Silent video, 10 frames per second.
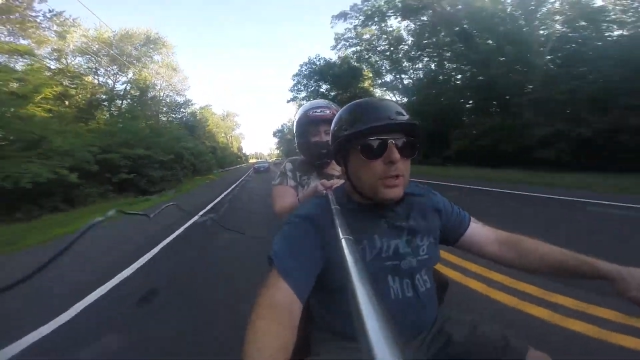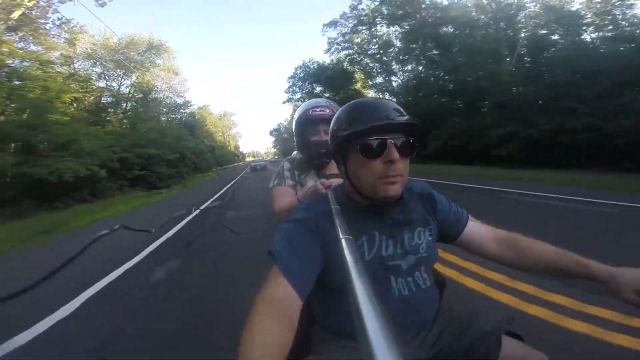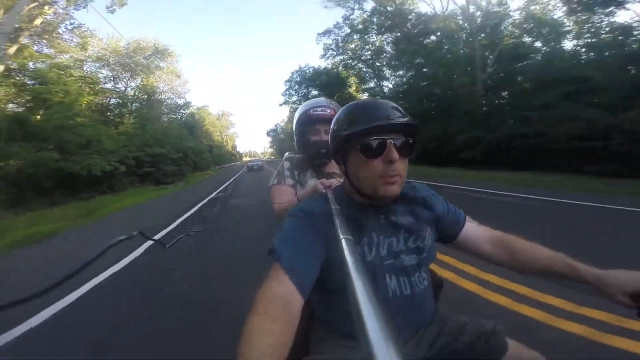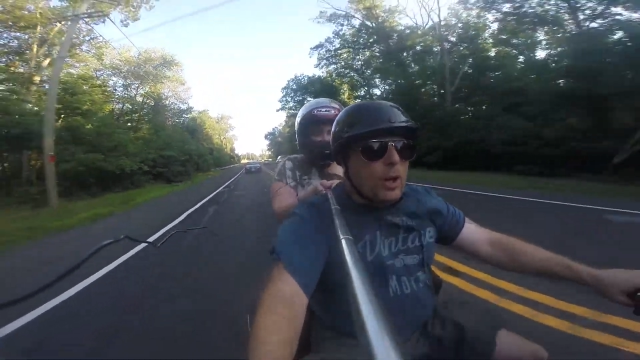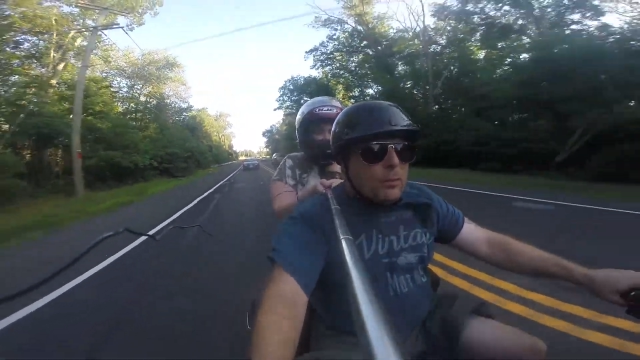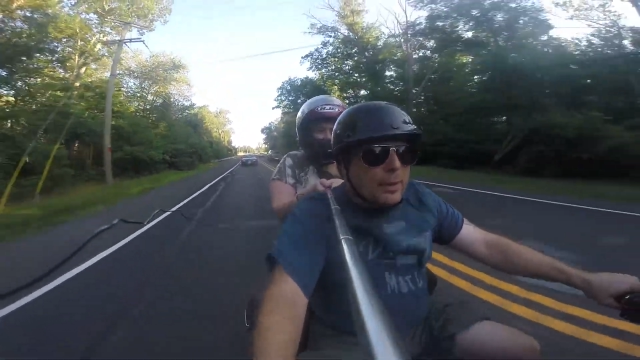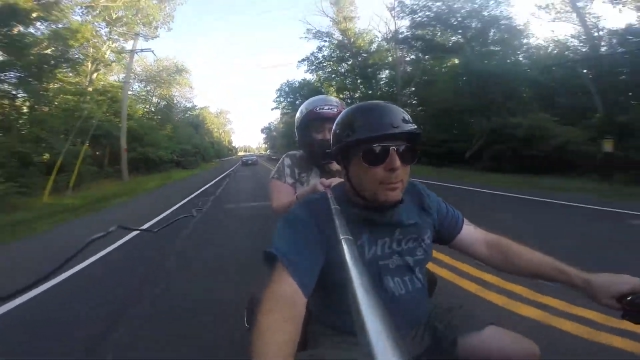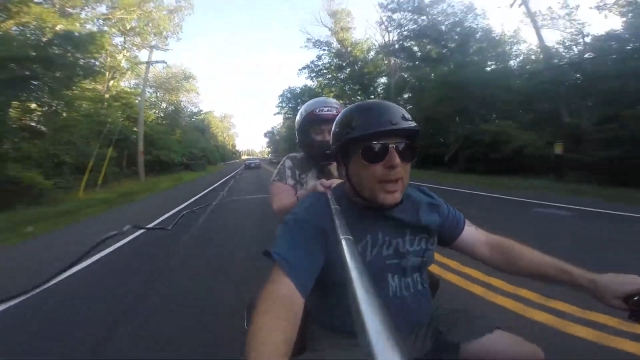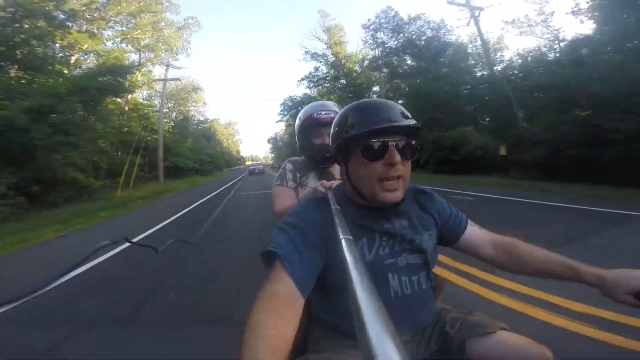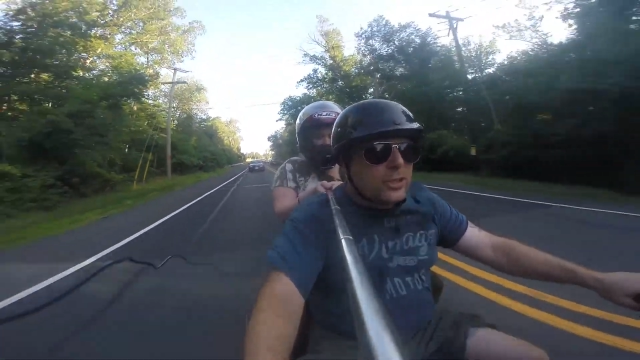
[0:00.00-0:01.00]
people on my
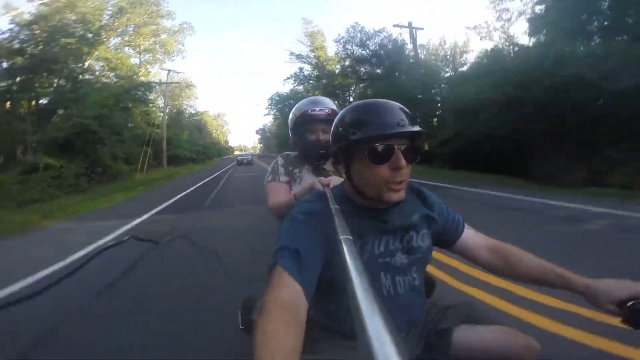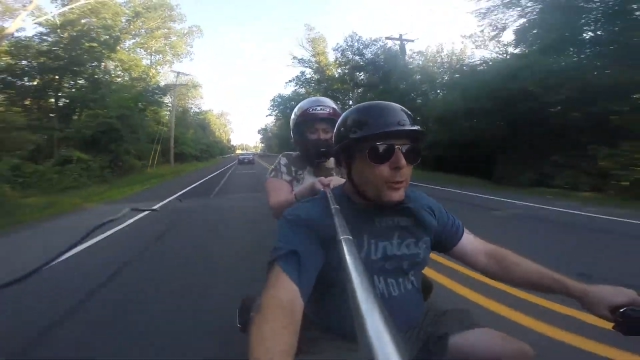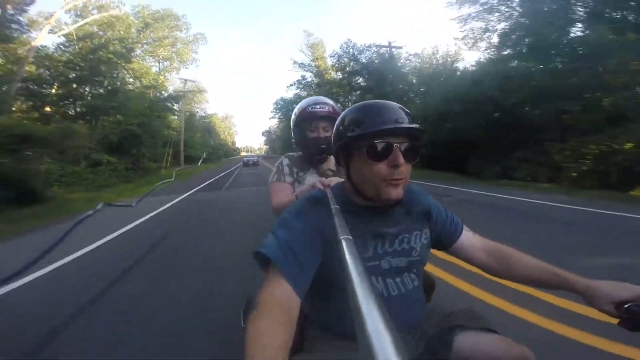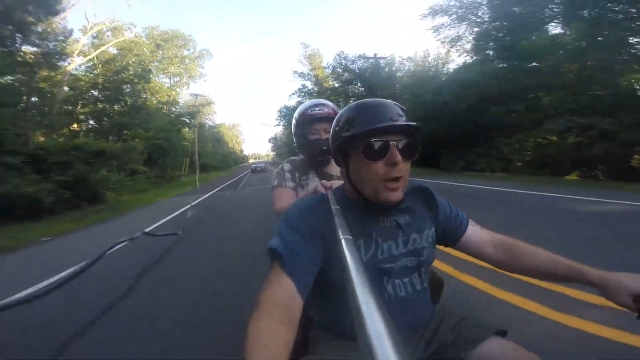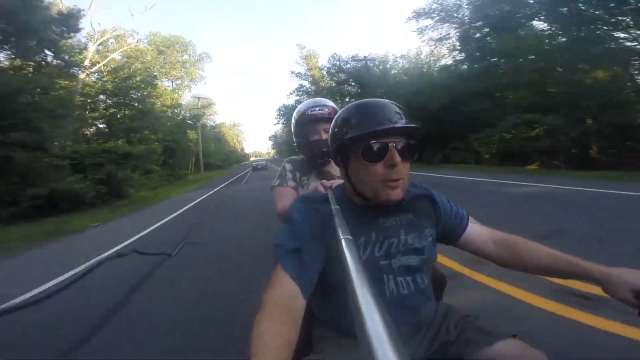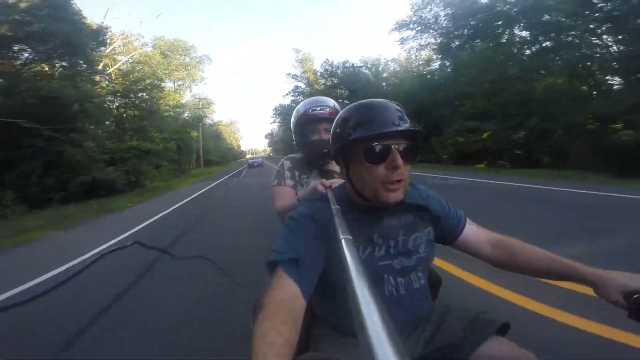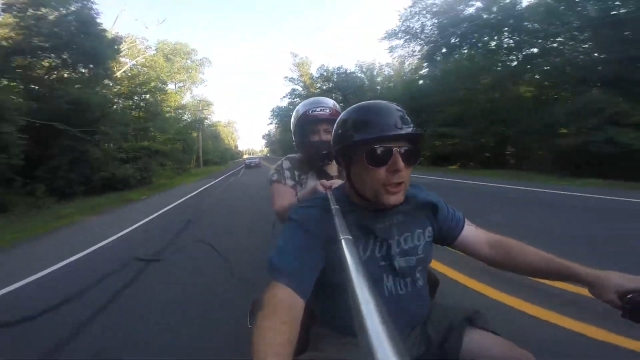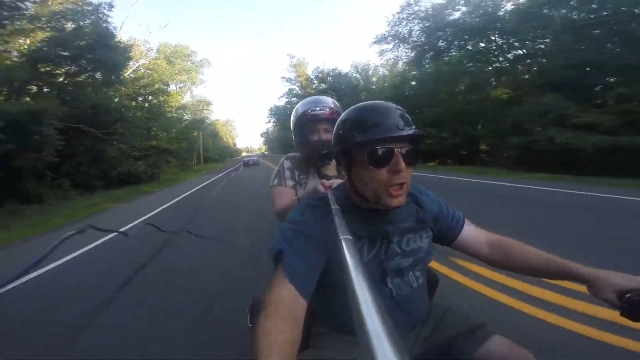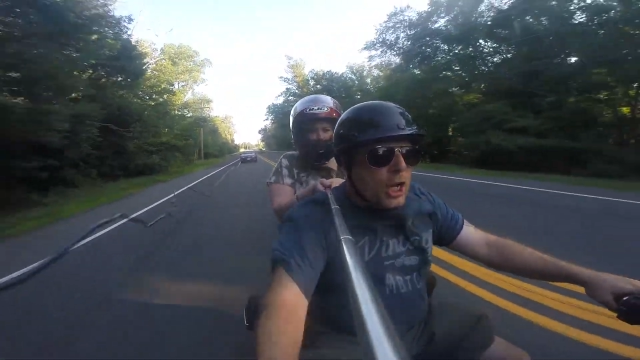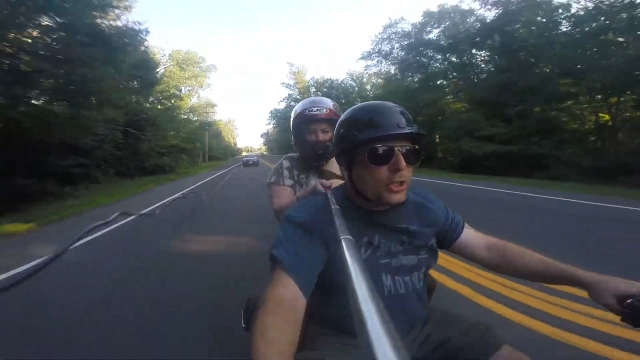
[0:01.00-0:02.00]
page that are from other
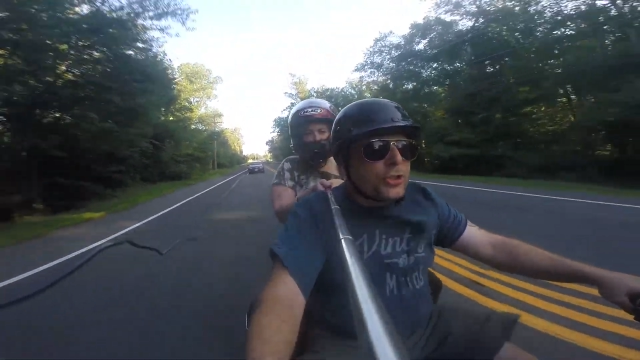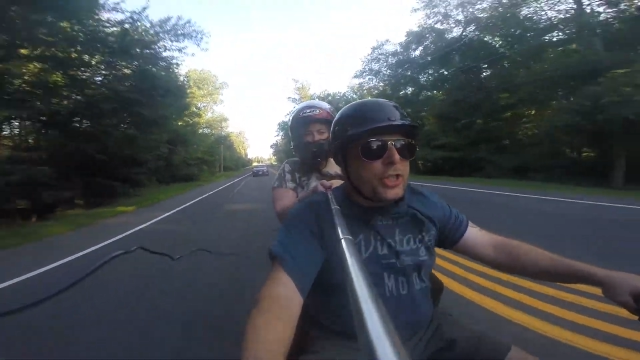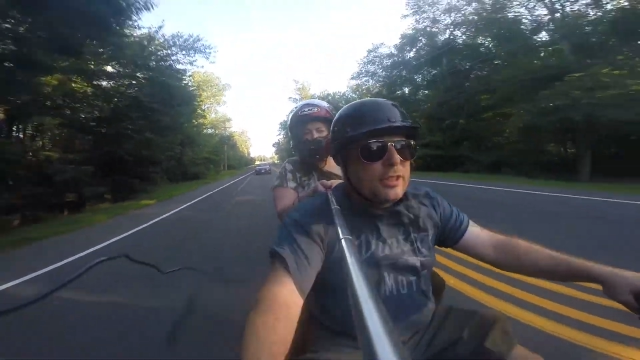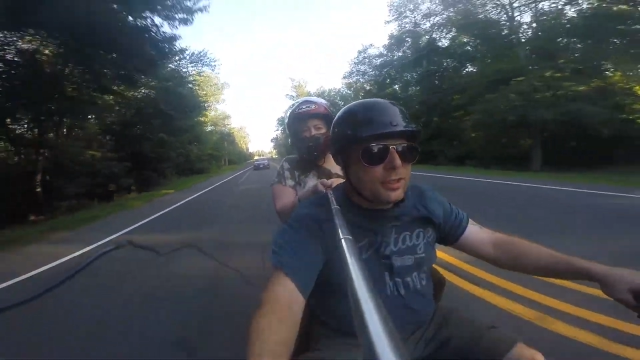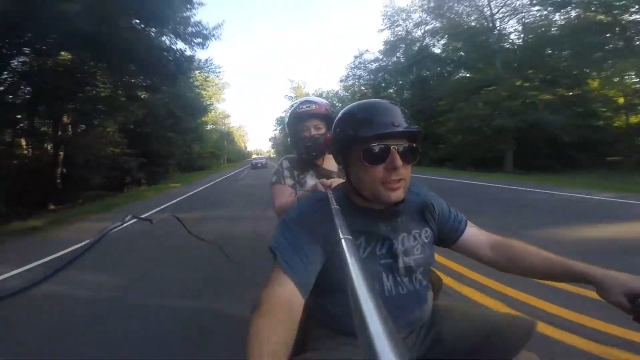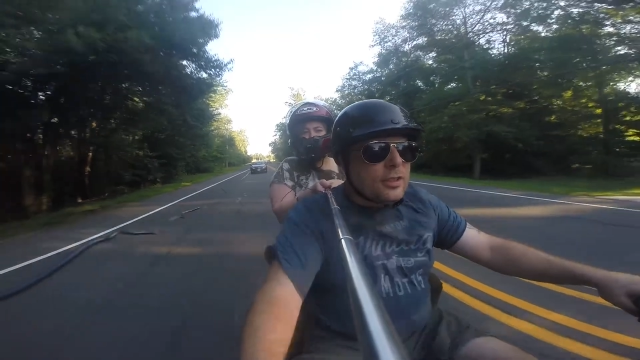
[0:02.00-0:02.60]
countries.